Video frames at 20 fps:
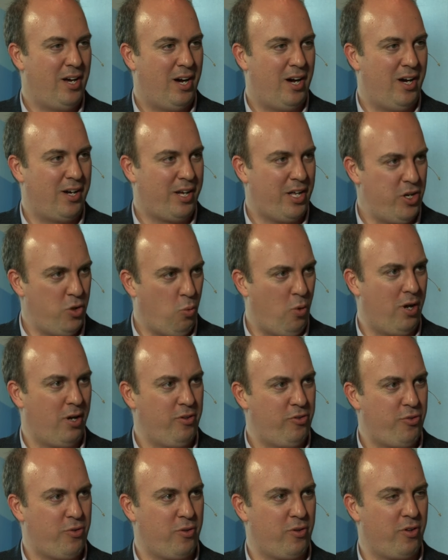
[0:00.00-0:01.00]
Uh, can you walk
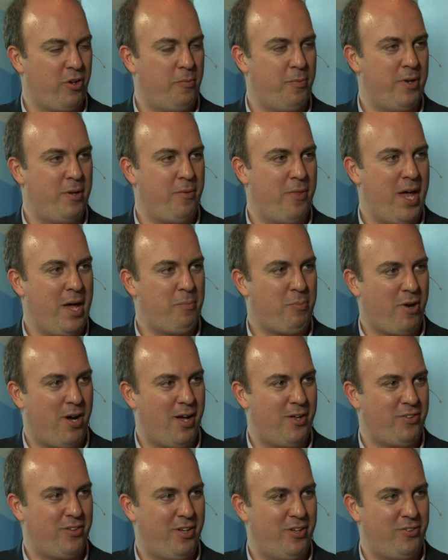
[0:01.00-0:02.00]
us through a little bit of that
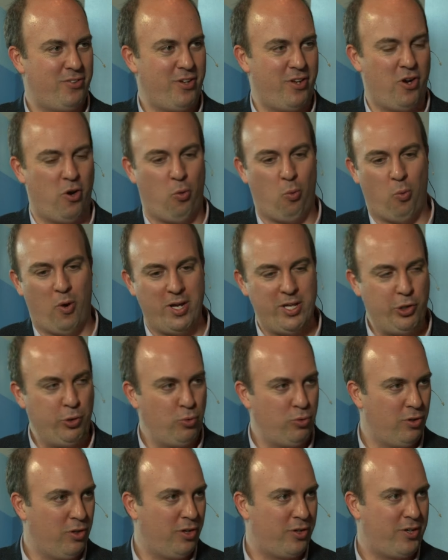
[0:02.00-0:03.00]
process? You know, what you
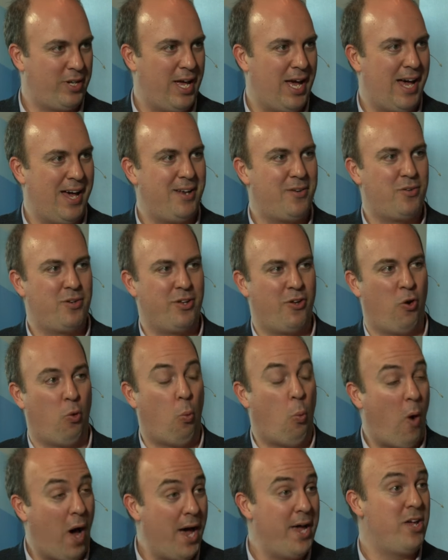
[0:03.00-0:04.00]
looked at, you know,
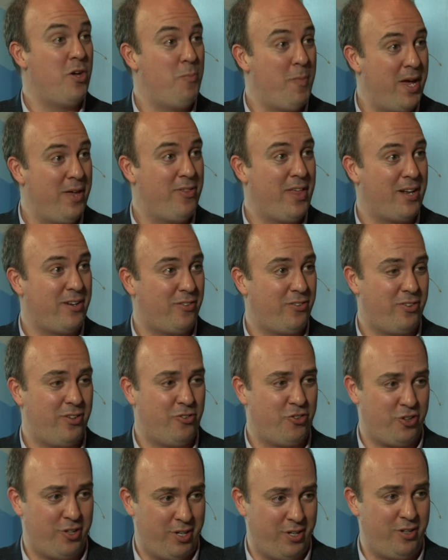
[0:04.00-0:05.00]
why you made that
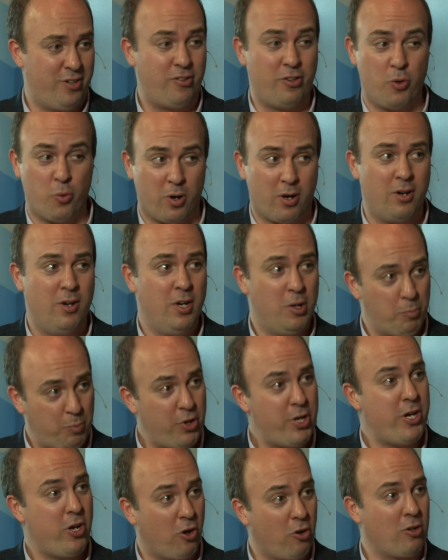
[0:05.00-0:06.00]
decision, and you were
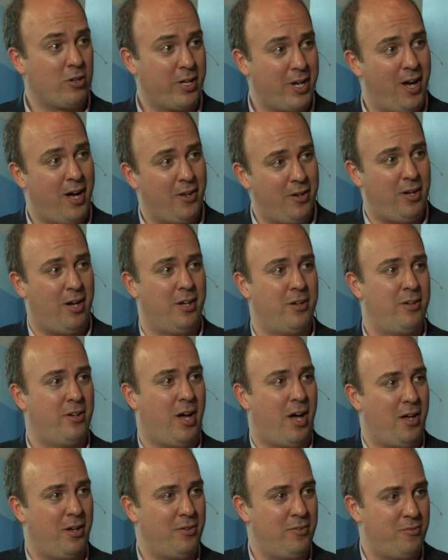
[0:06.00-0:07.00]
pretty early on, on,
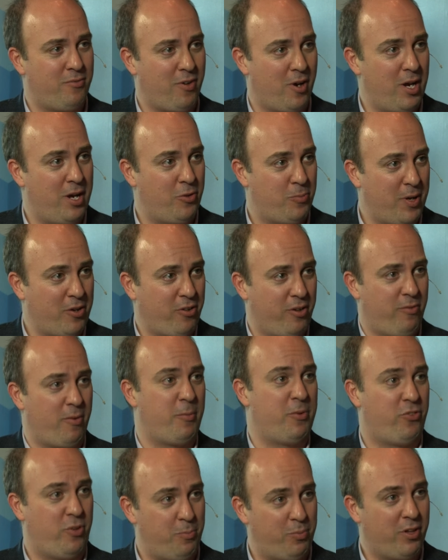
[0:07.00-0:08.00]
on fr especially from
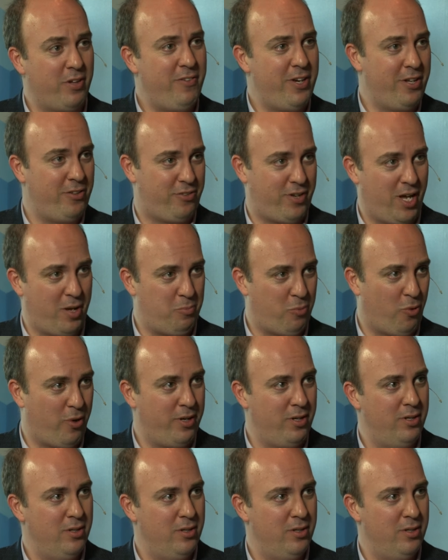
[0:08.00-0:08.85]
a SimpliVity standpoint.